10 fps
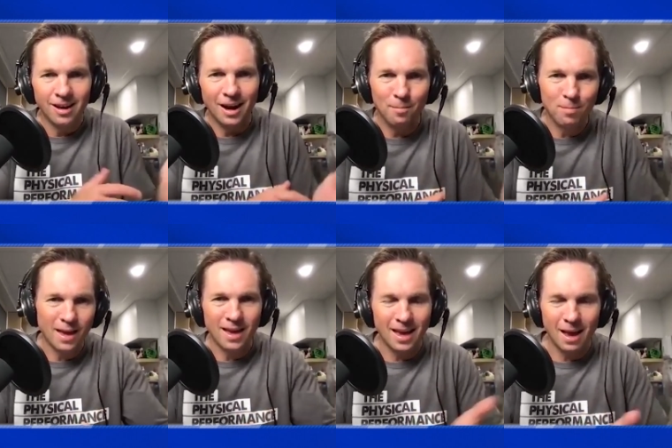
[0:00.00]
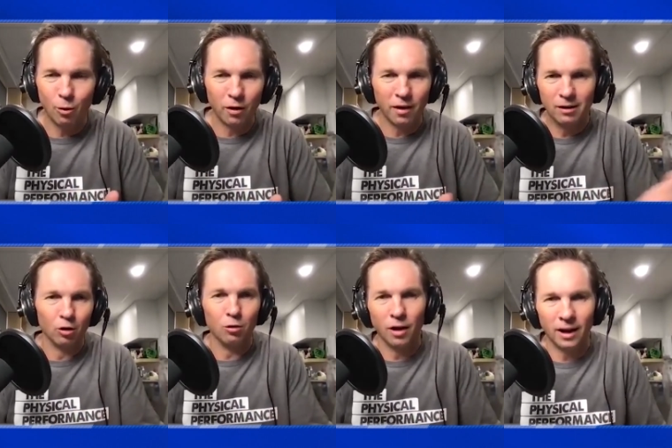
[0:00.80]
Yeah. What do they
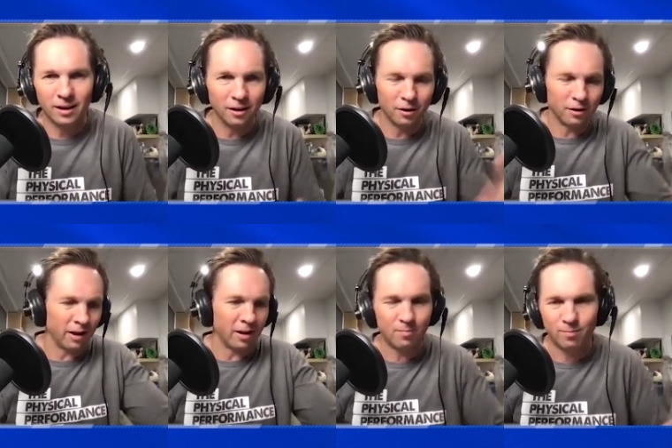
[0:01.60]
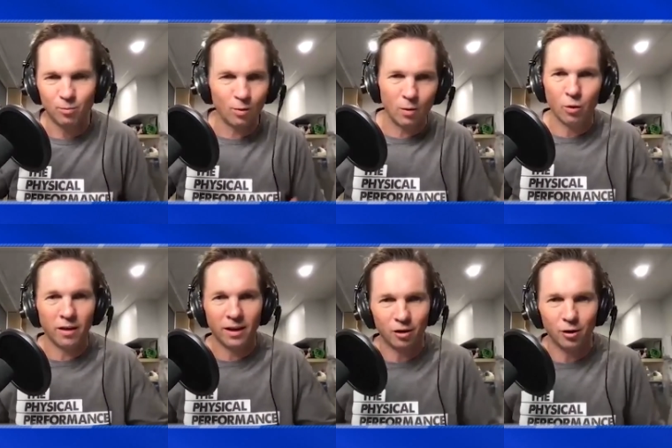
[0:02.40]
do? Like, you know, what
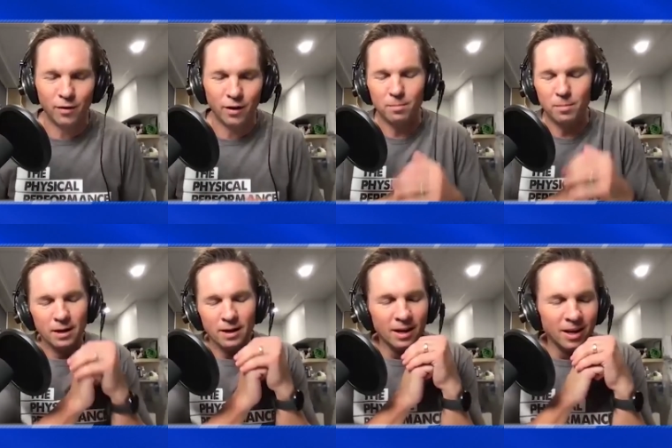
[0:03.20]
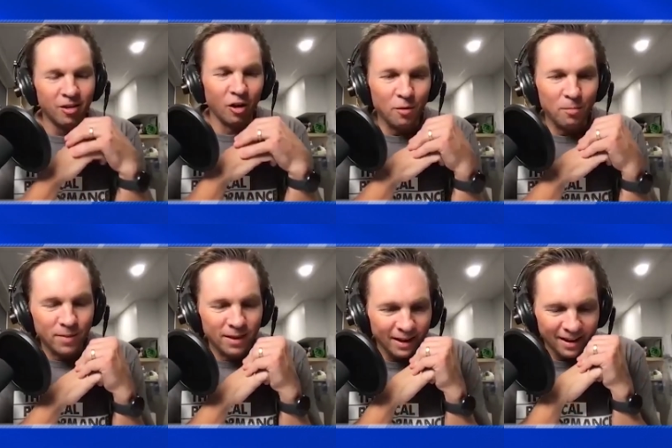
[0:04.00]
do they do if they're so?
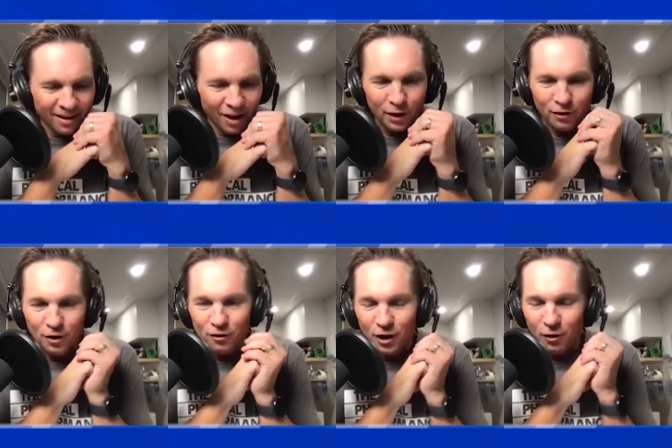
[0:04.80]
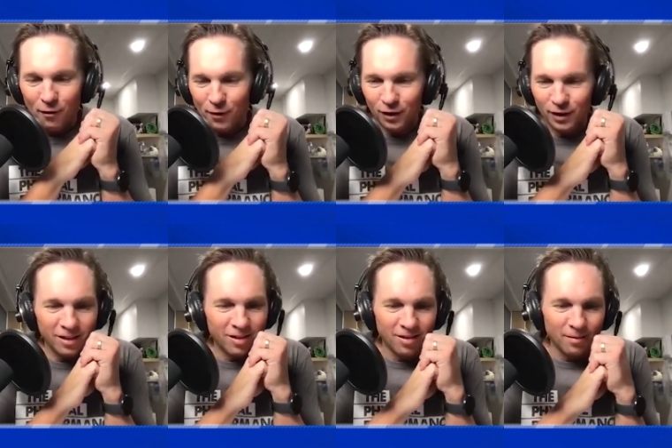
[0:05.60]
I think geographically
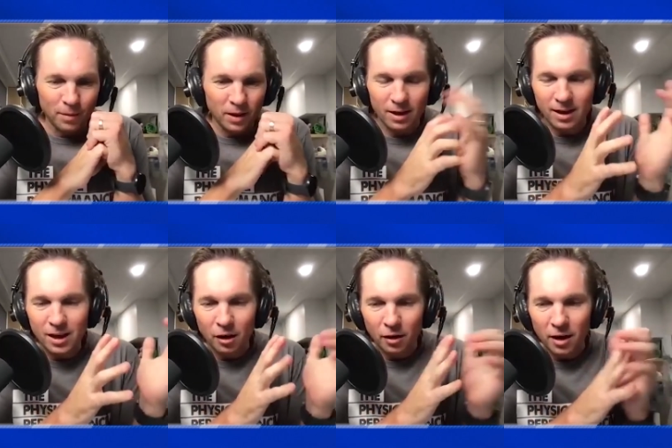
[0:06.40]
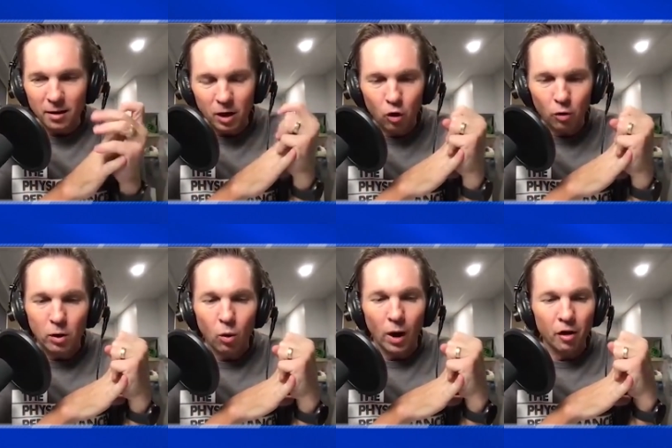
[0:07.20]
it's, you know, it could be
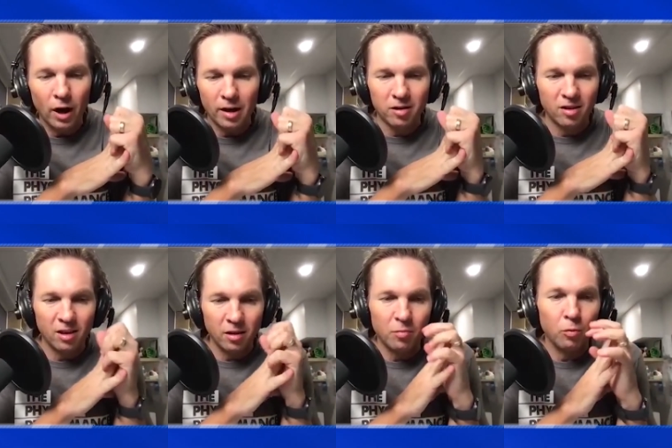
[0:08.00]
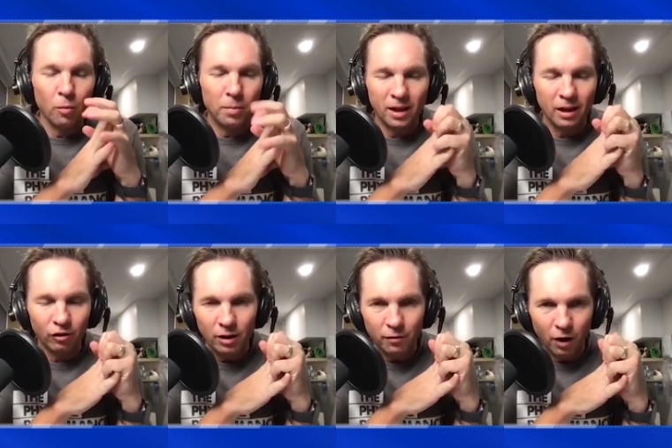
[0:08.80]
quite nice to see the sport
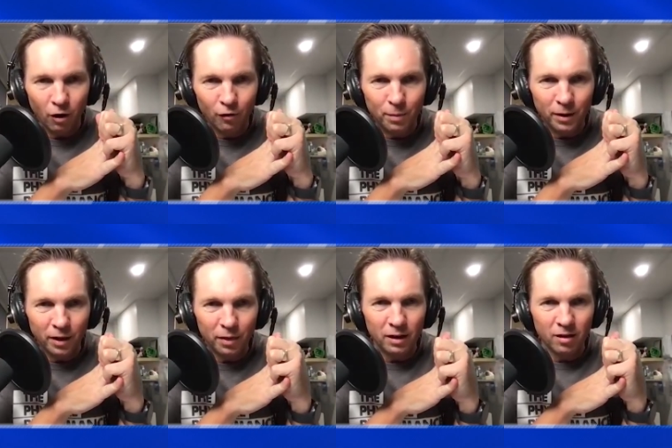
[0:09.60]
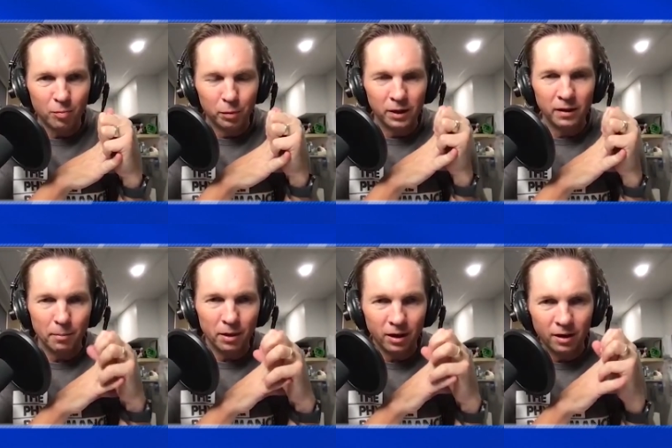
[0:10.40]
potentially evolve, but I think splitting
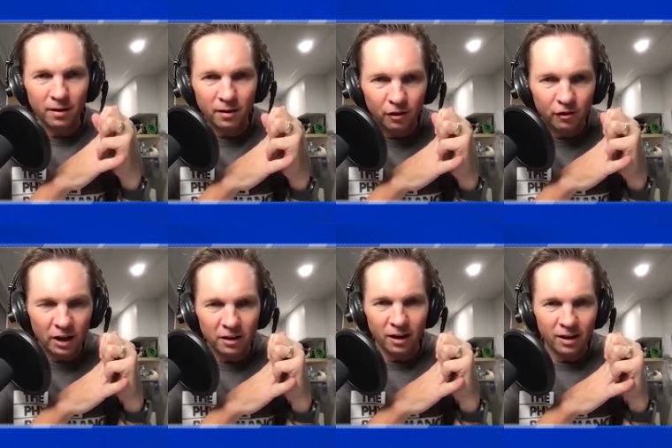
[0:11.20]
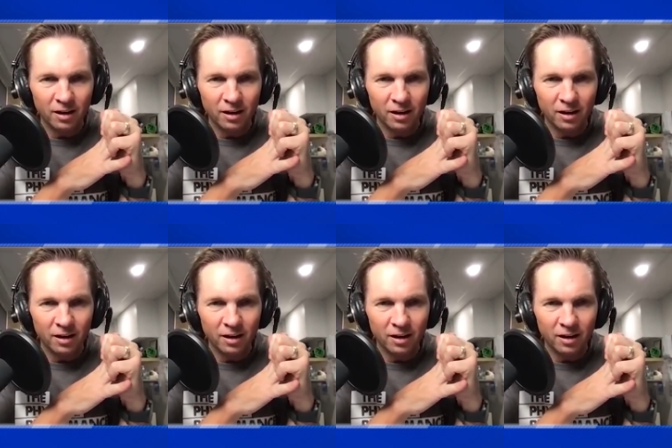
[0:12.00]
up the gender